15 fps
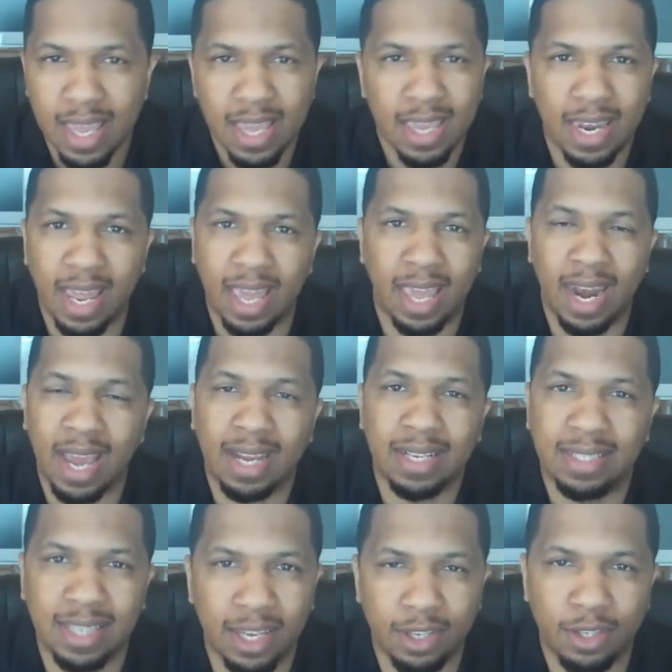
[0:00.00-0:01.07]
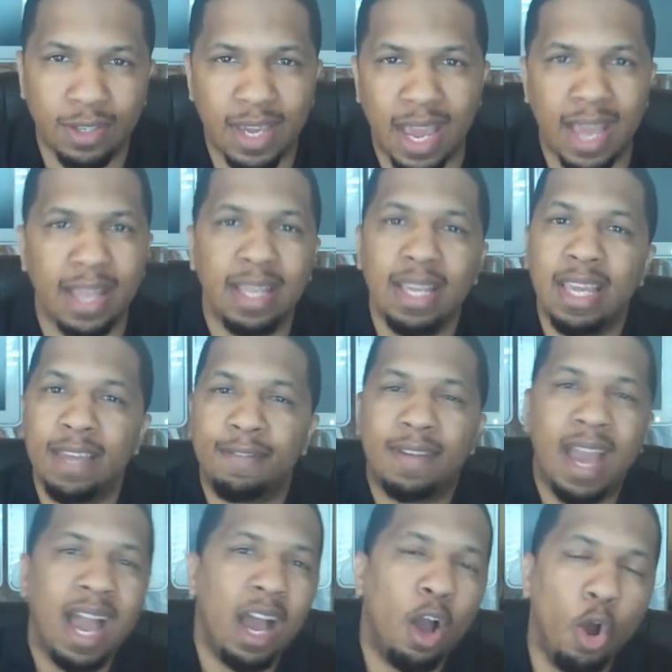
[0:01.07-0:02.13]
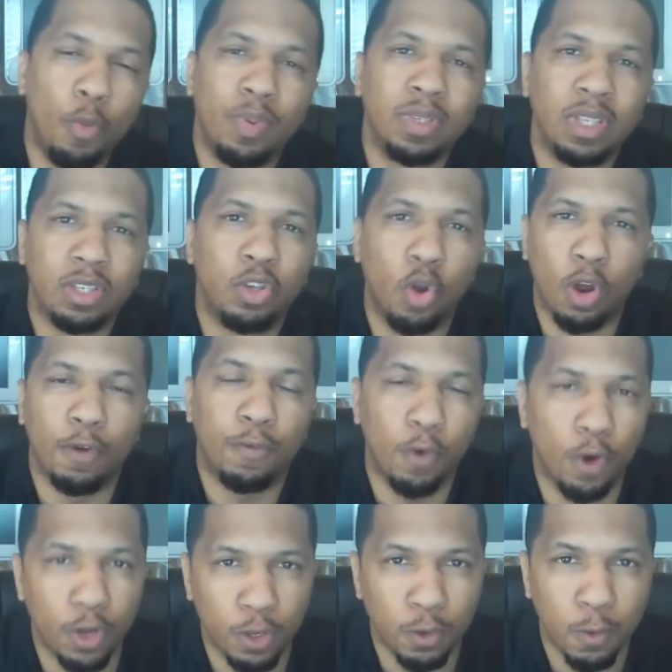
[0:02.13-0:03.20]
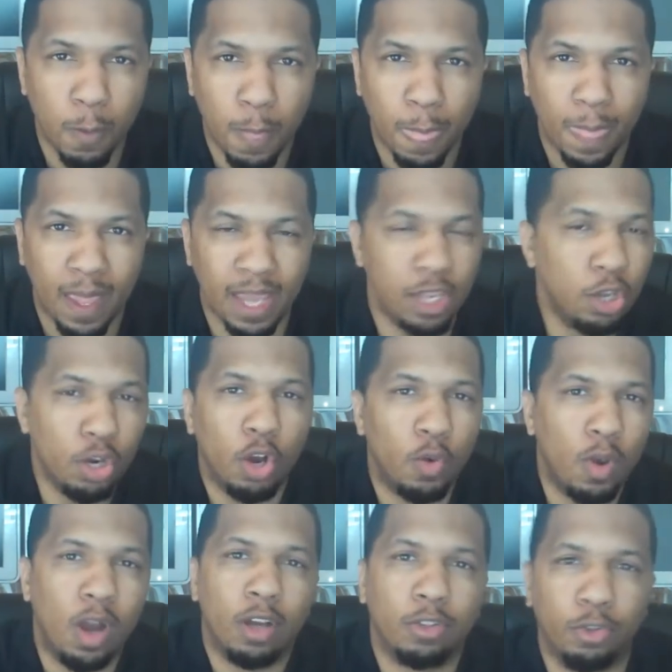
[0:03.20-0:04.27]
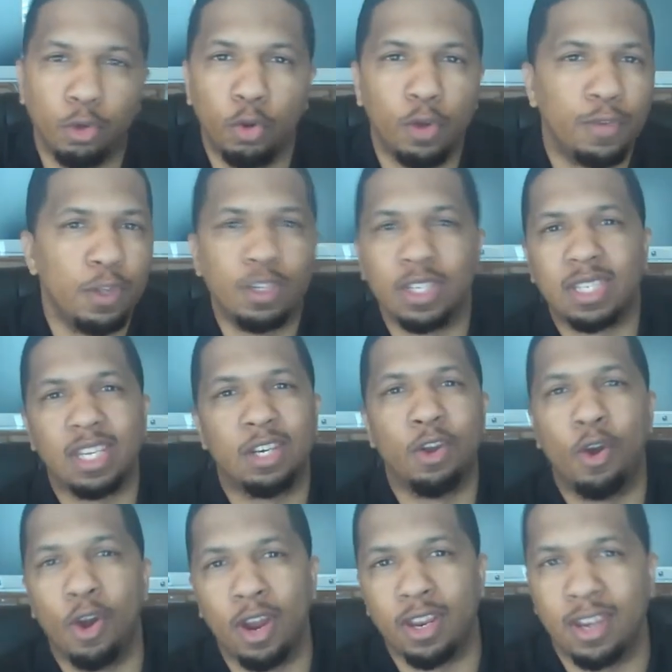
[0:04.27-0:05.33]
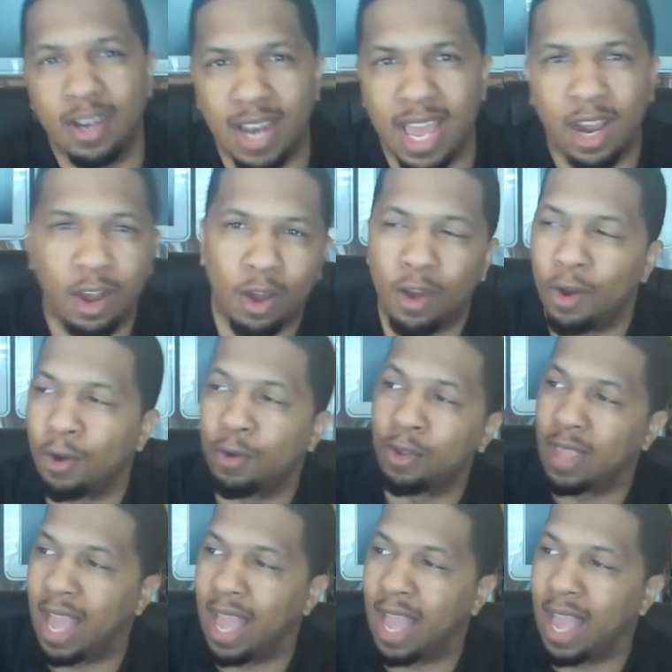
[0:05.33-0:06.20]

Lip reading: And I can tell you guys, if God opens the door for you and you don't walk through, if you just ignore it, you're like, oh,